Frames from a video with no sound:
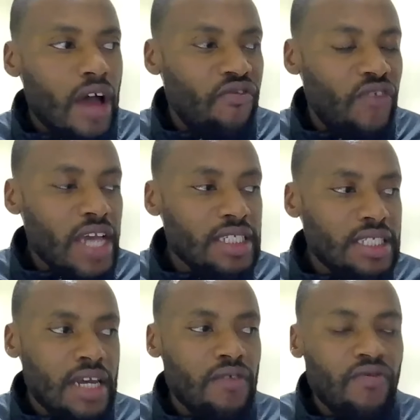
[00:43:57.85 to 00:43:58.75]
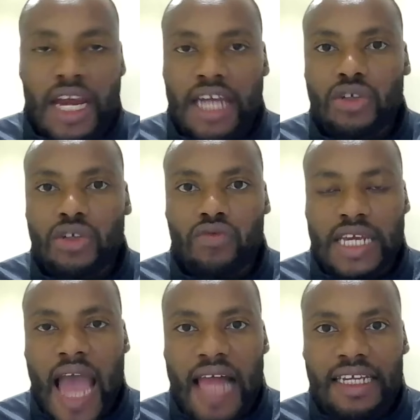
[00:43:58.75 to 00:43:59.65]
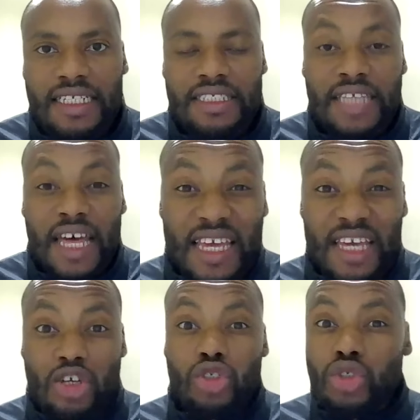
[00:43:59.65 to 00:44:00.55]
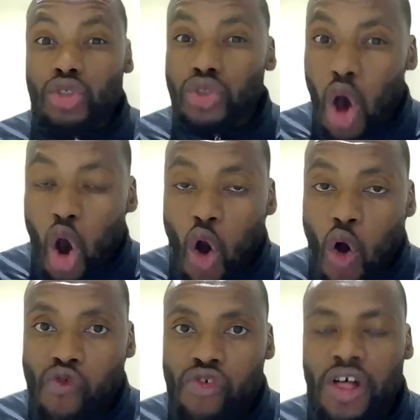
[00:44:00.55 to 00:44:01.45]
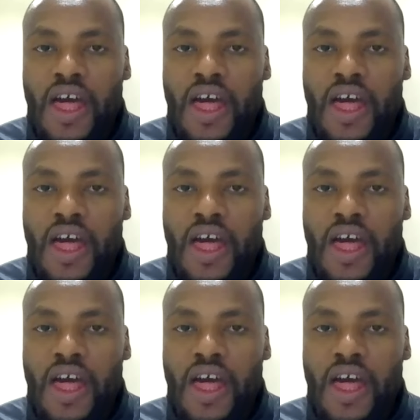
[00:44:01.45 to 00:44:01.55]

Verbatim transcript: are facing financial realities they could solve